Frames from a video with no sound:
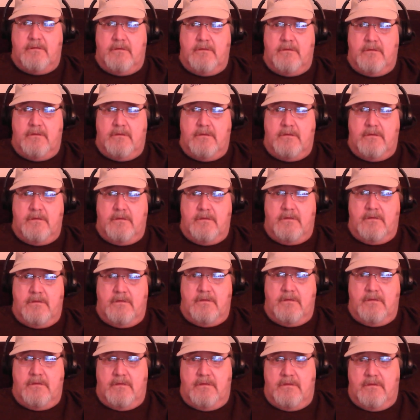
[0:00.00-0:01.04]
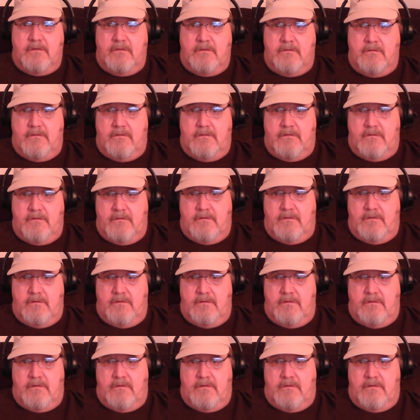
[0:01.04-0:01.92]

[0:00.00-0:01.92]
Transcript: [no speech]